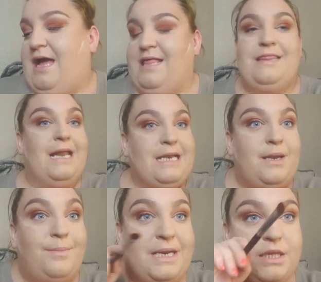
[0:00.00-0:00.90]
And then
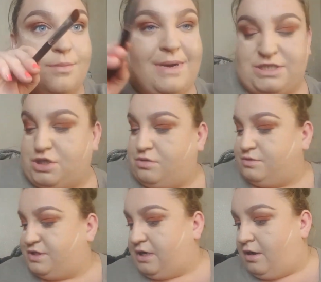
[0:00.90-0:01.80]
in a minute the magic
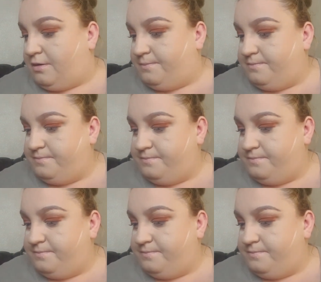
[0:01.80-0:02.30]
will start.